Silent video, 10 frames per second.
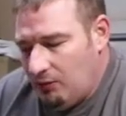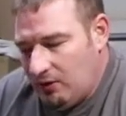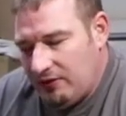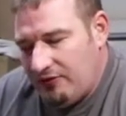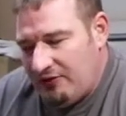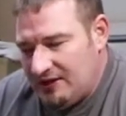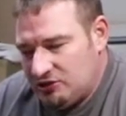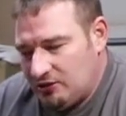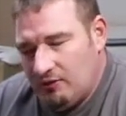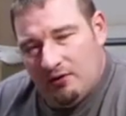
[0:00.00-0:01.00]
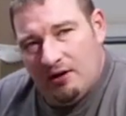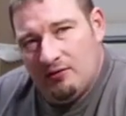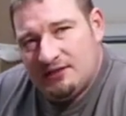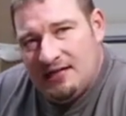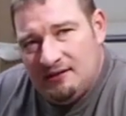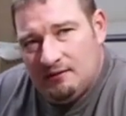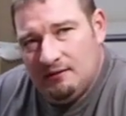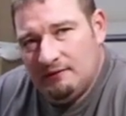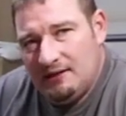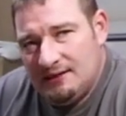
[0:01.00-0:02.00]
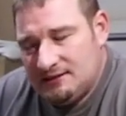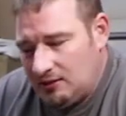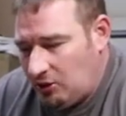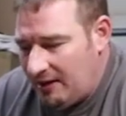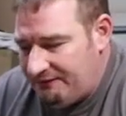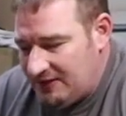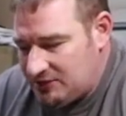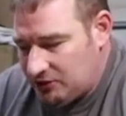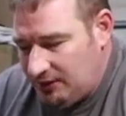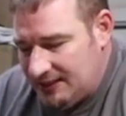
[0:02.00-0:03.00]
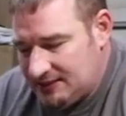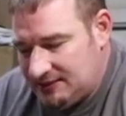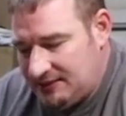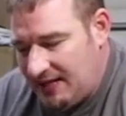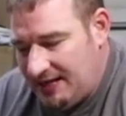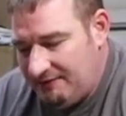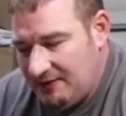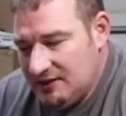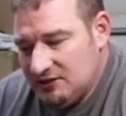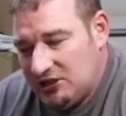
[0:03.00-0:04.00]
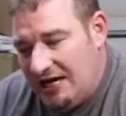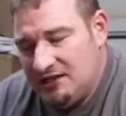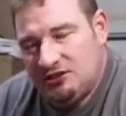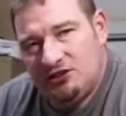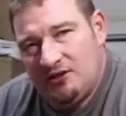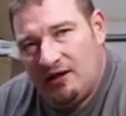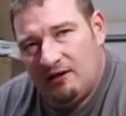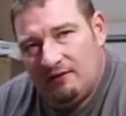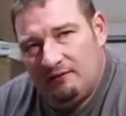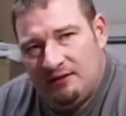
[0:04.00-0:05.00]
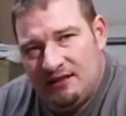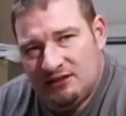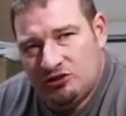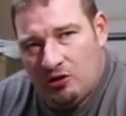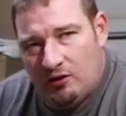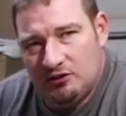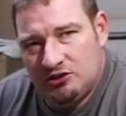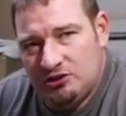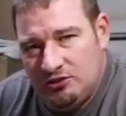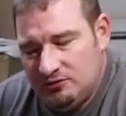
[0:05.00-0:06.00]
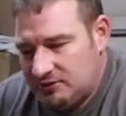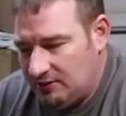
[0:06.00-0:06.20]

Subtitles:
one of the things you're going to notice here that's a great feature is they've changed their discharge chute.